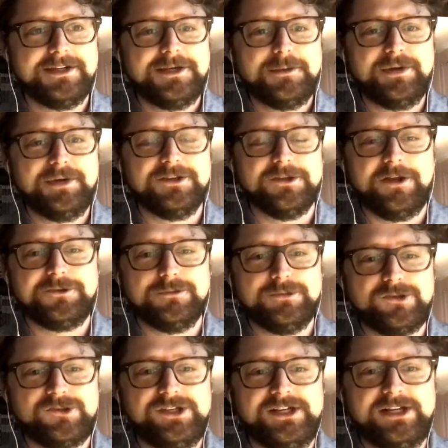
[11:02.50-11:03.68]
but is also
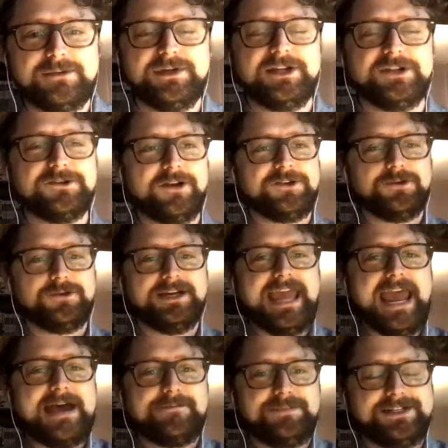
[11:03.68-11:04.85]
machinic, but it's also a
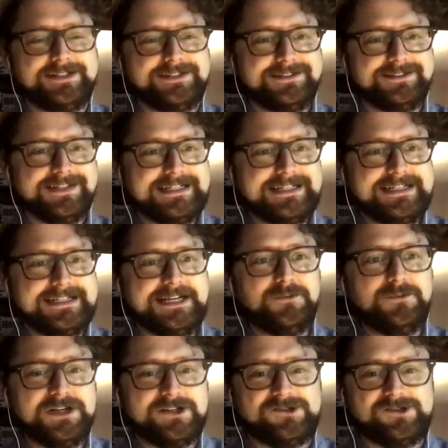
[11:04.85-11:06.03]
cabinet in
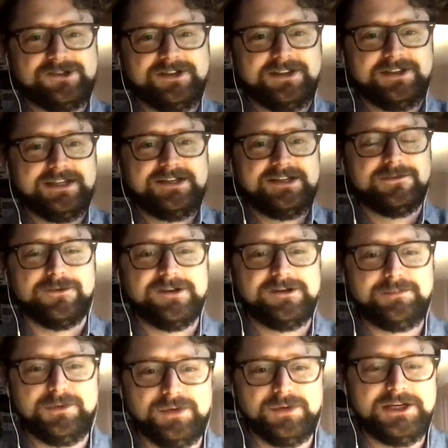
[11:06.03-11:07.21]
which the difference
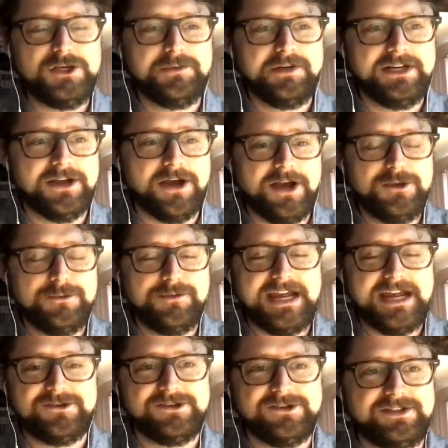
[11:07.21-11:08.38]
between human and non-human
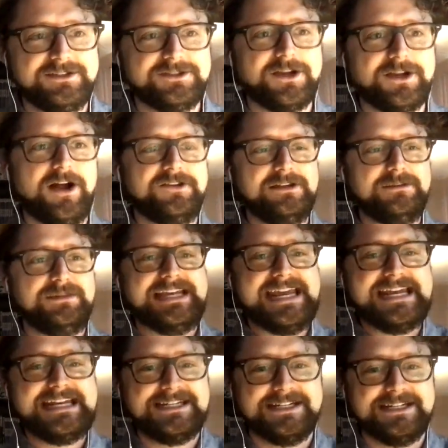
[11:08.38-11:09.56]
agency is constantly being
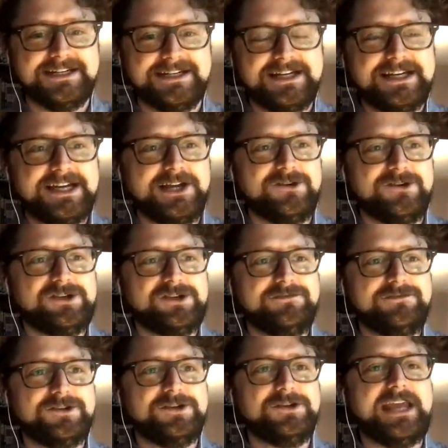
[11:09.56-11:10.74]
hidden and
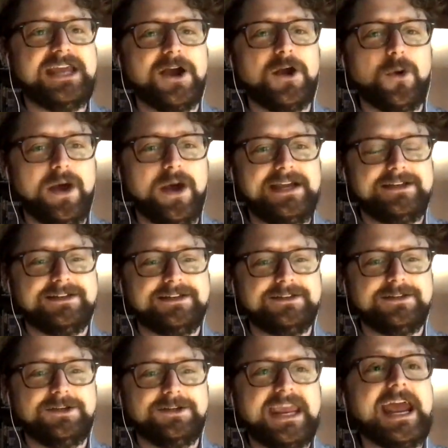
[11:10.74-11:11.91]
shifted, so you can't
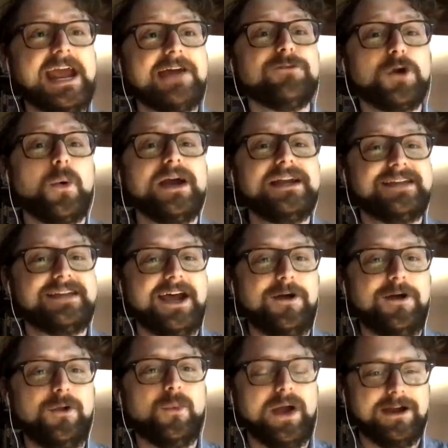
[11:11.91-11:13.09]
ever quite
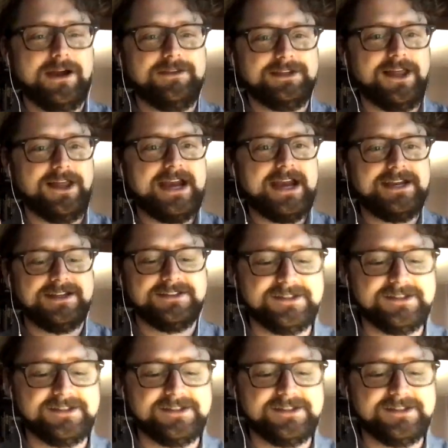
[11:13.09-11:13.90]
tell where the line is.